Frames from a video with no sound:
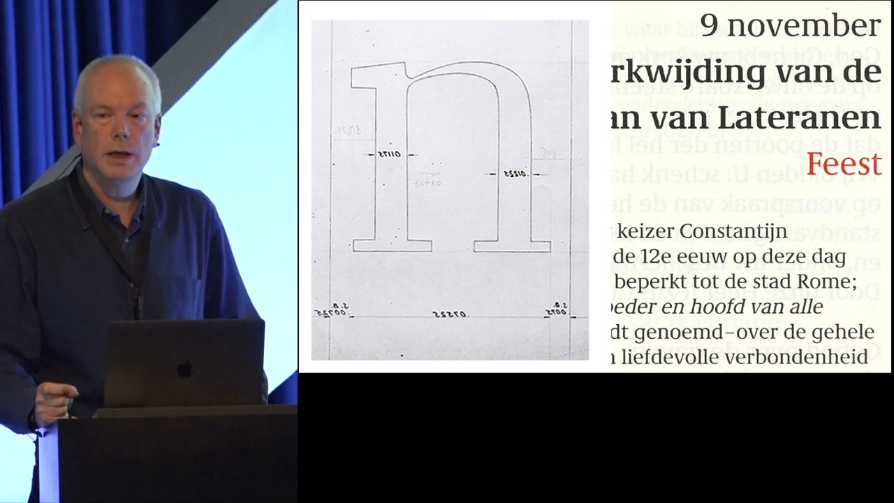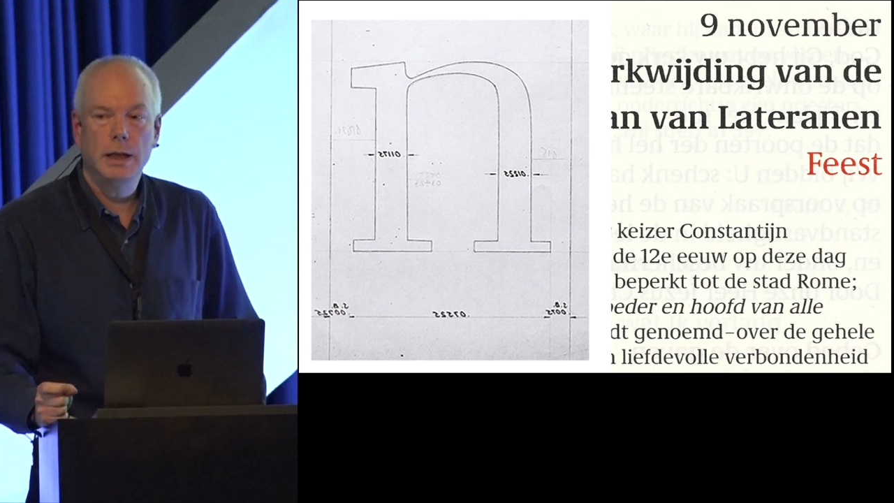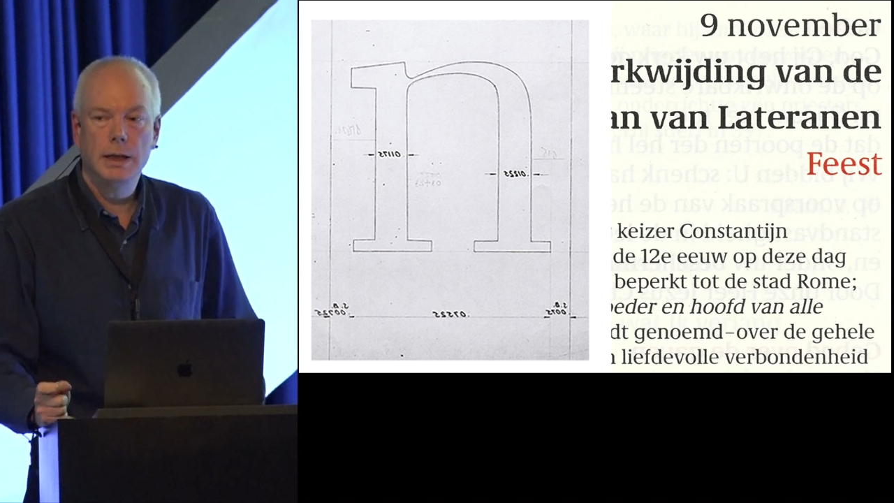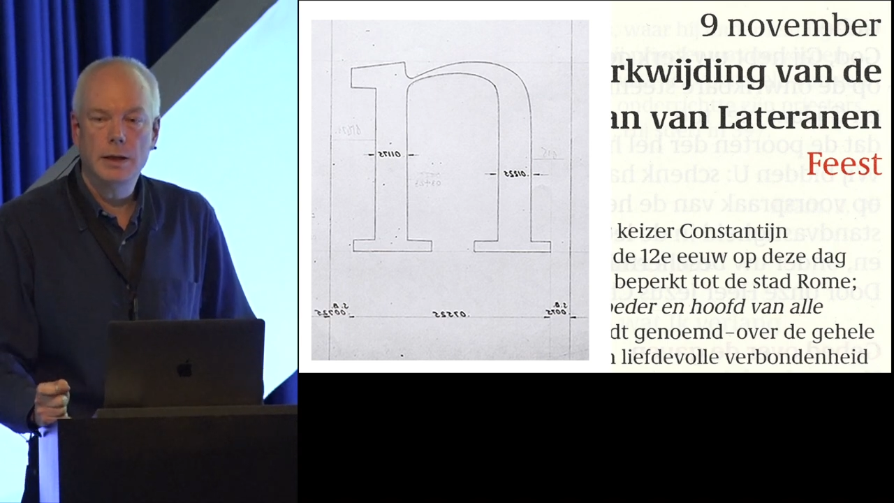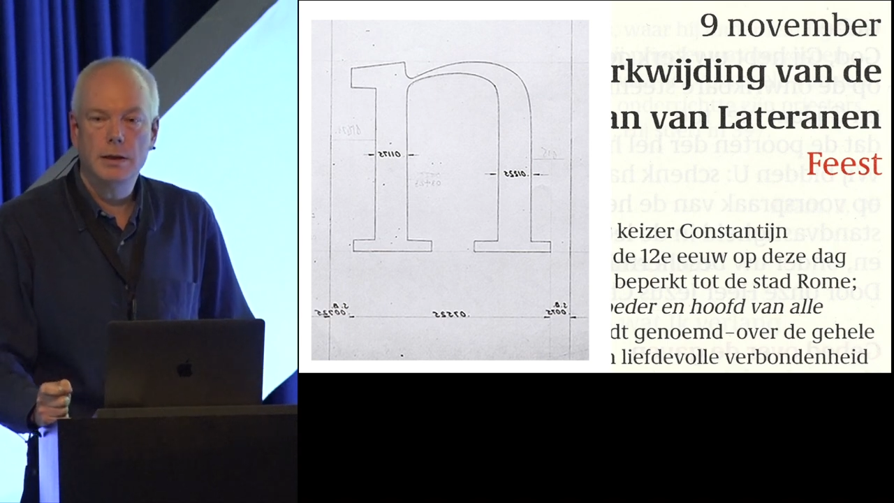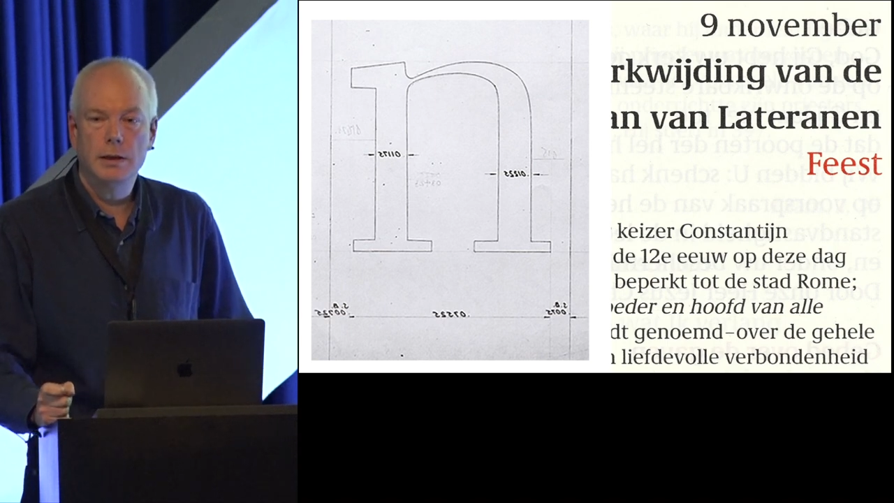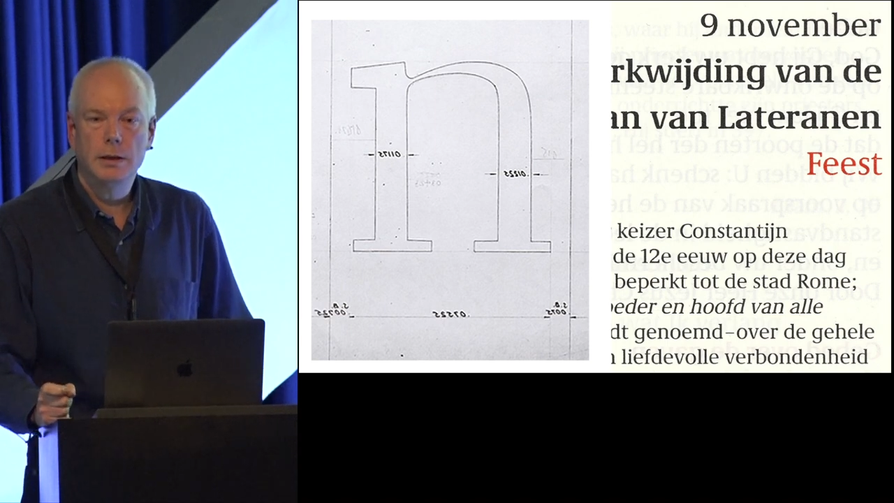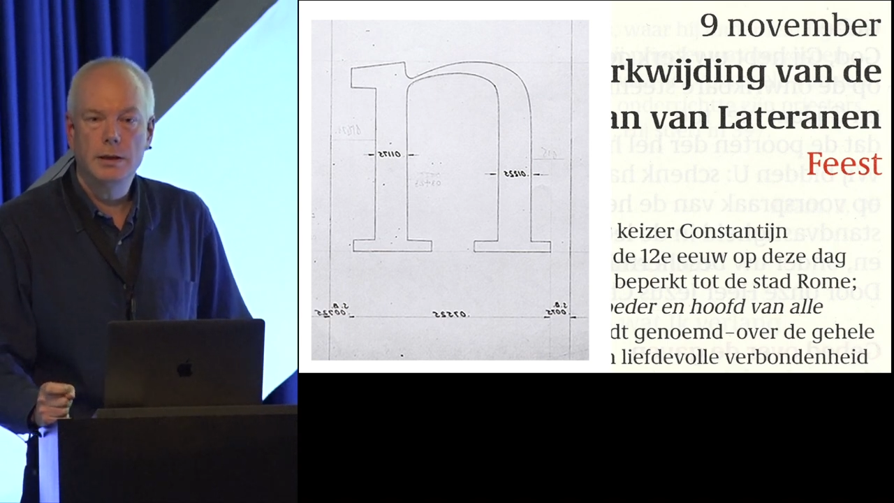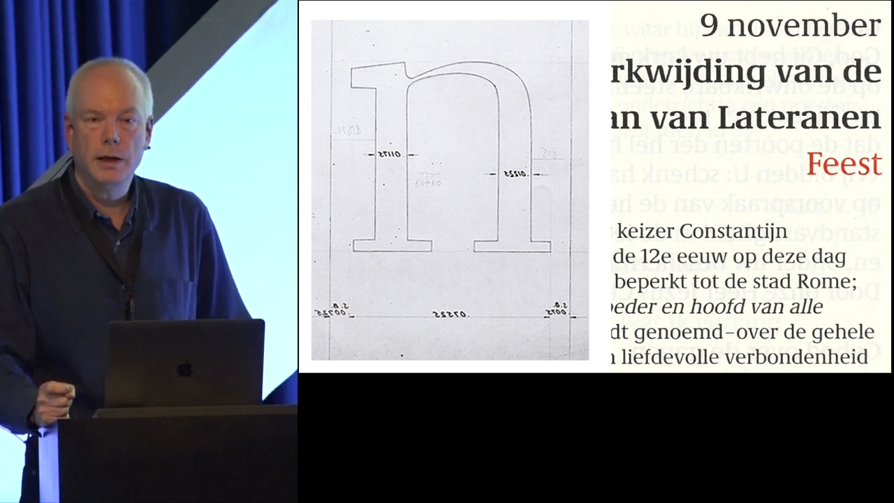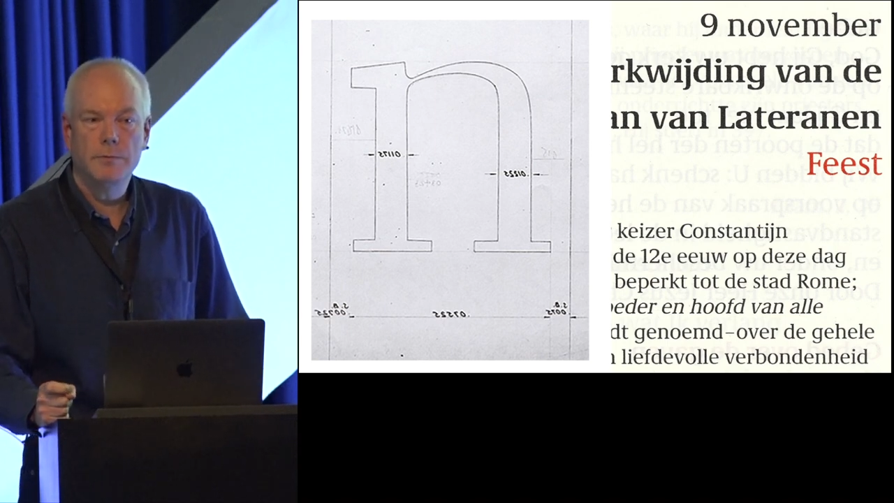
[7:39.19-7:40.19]
another
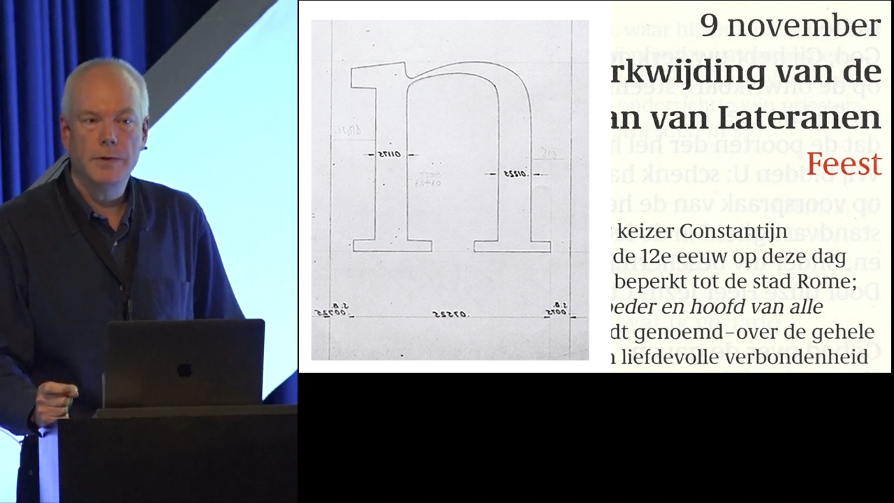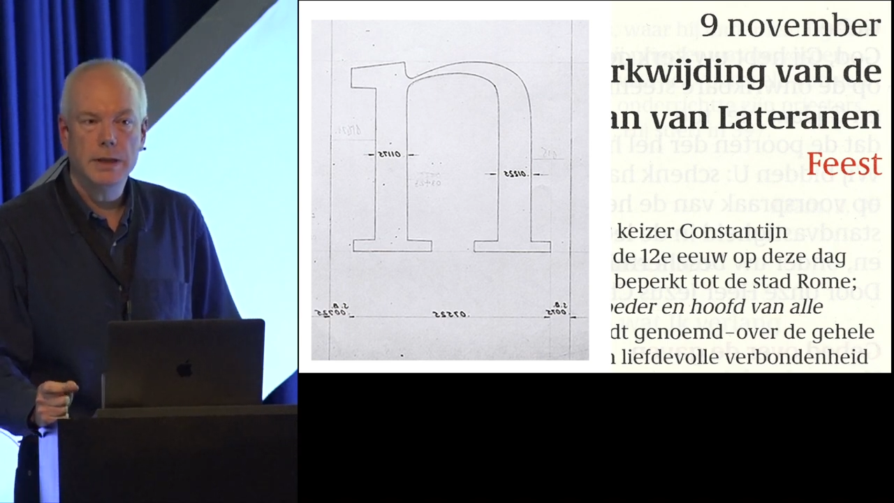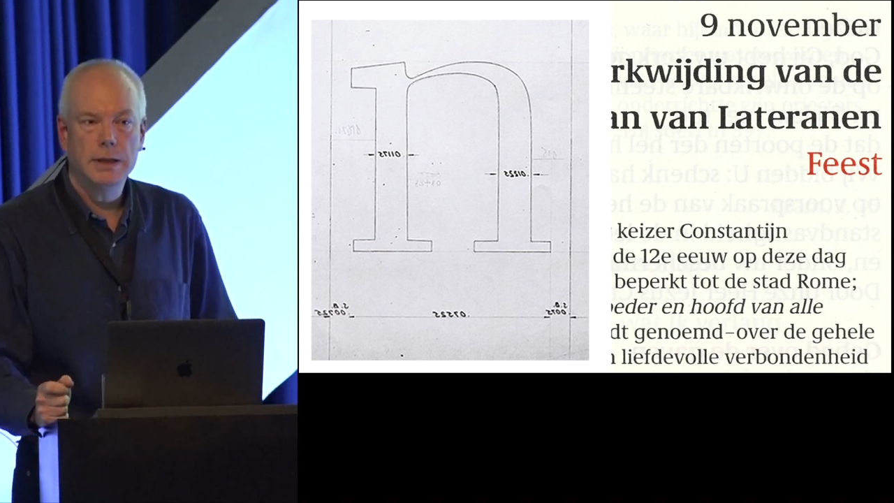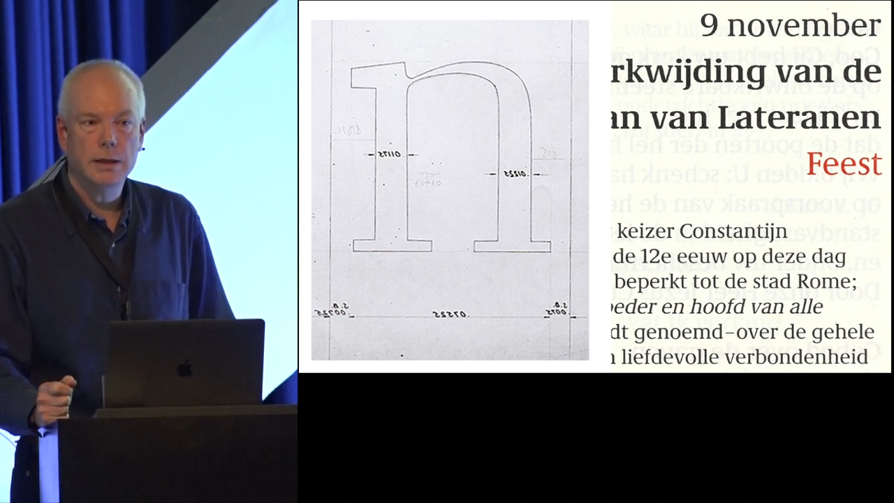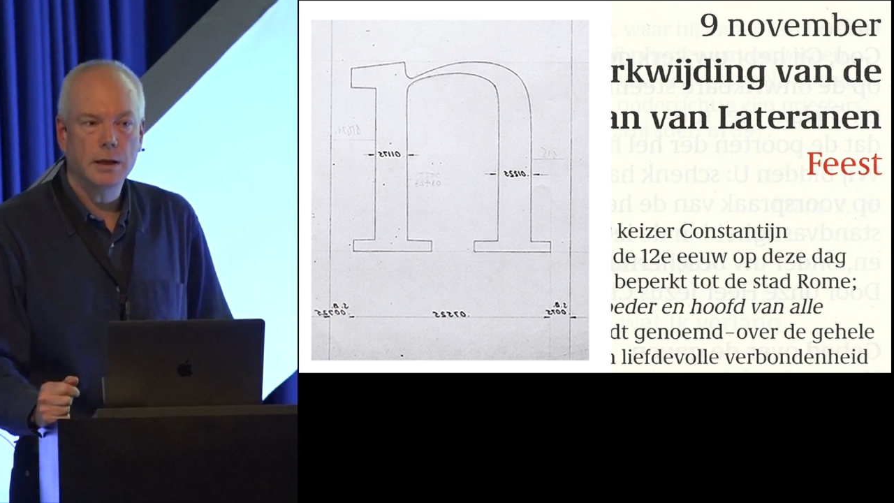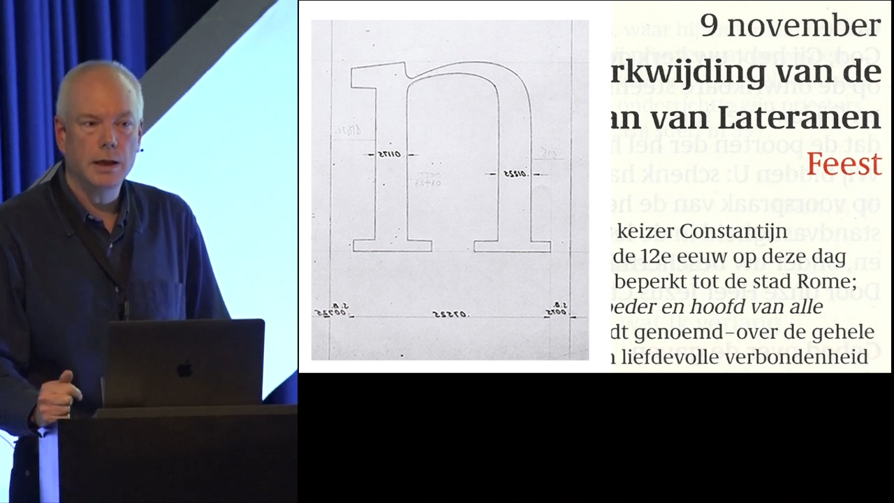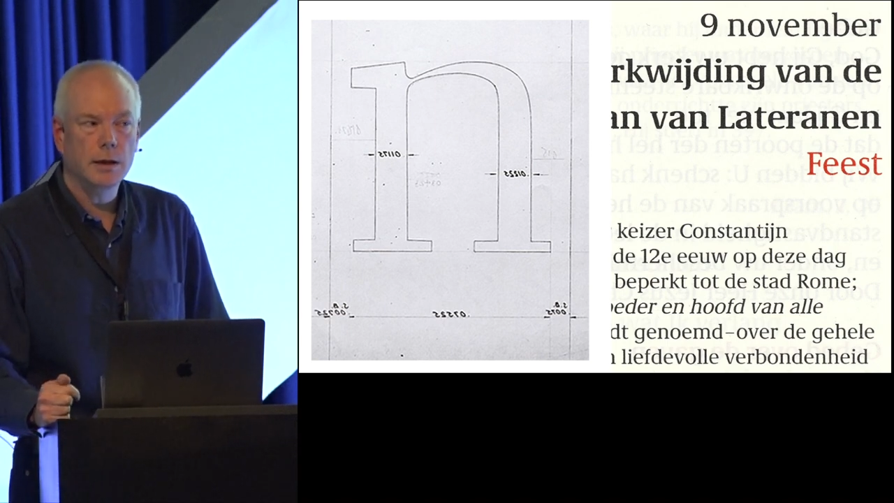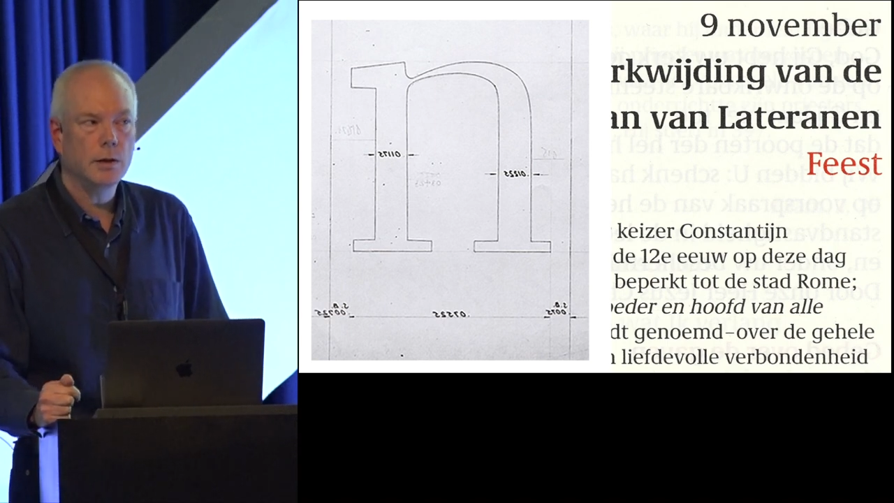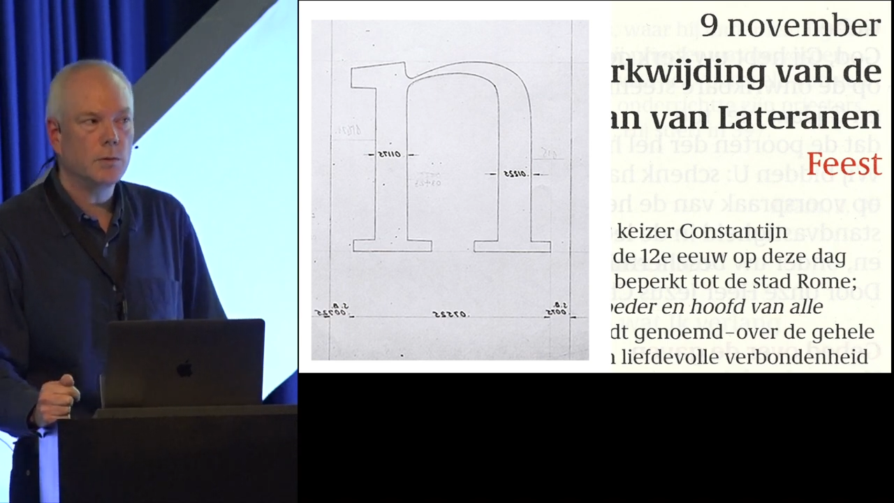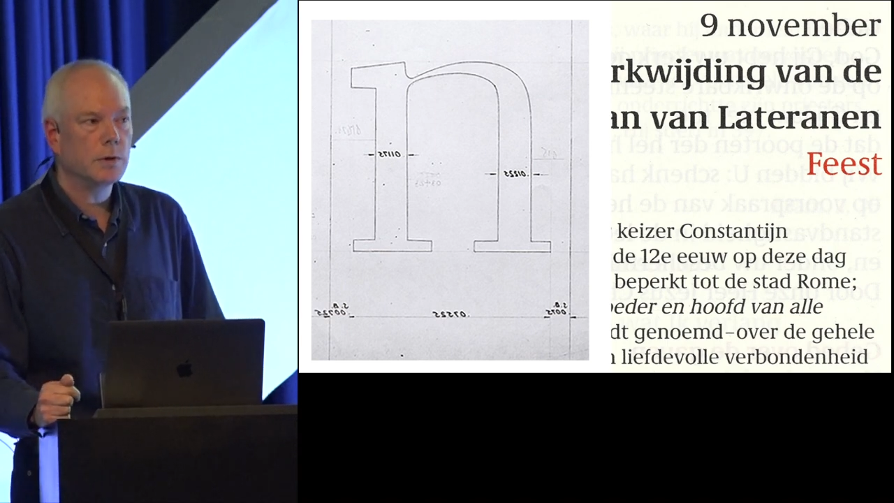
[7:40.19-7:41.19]
typeface designer
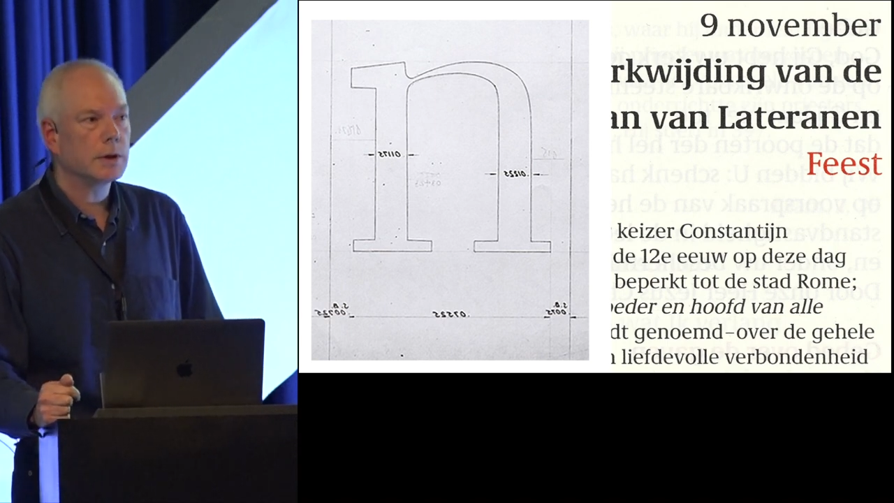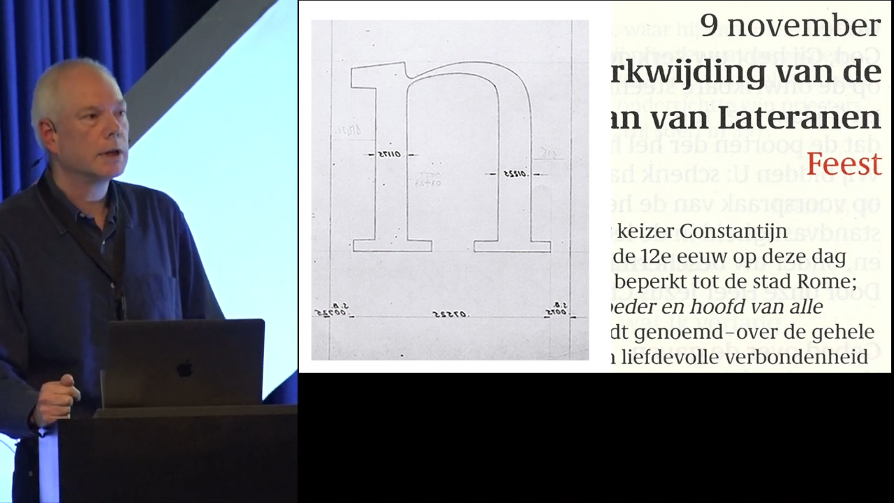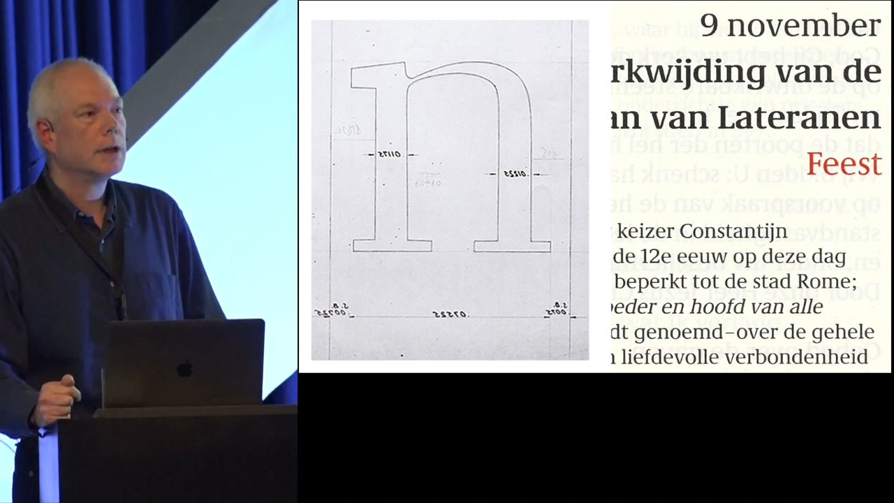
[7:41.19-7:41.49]
who was